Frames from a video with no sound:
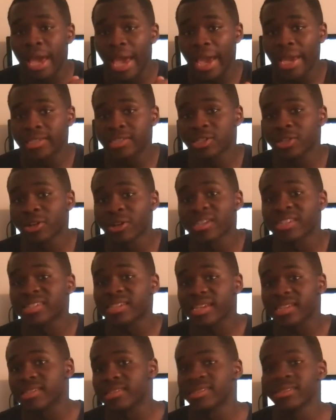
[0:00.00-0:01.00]
Ace Attorney
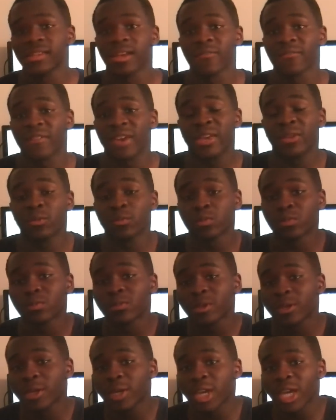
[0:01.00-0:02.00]
6 and stuff in
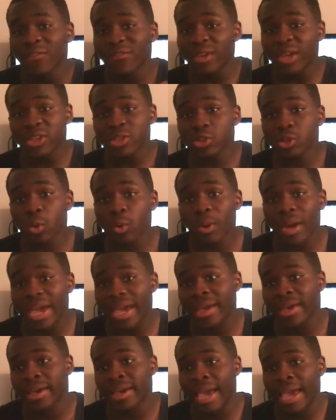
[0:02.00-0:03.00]
if you guys don't know what
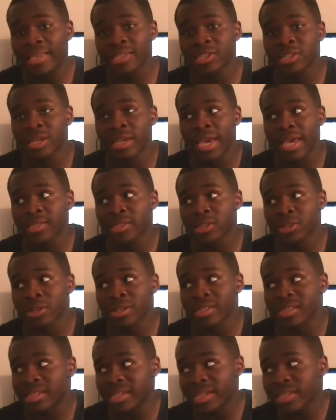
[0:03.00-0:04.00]
uh, Ace, uh, Ace
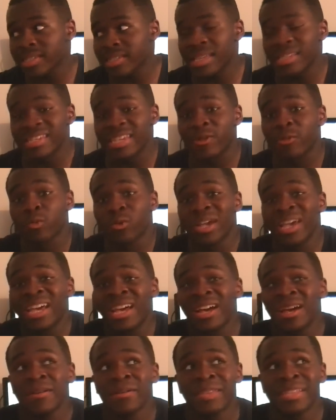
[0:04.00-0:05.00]
Attorney 6 is like, it,
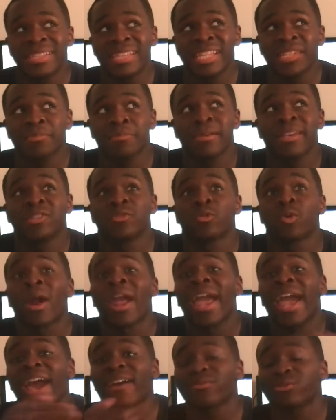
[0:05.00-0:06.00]
it takes place
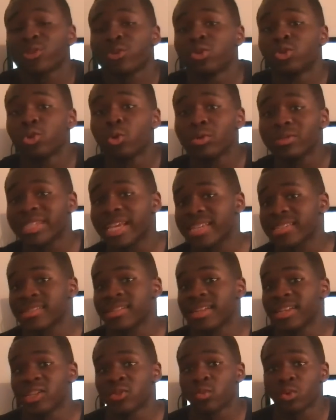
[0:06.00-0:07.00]
right after Dual
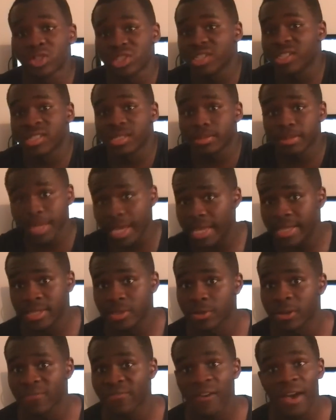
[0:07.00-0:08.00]
Destinies, which is Ace
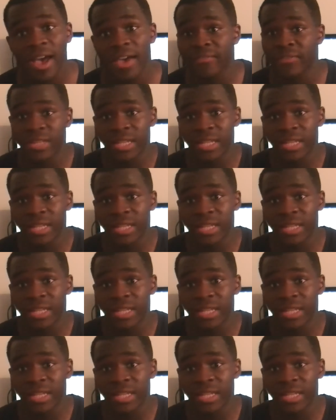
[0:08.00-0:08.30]
Attorney 5.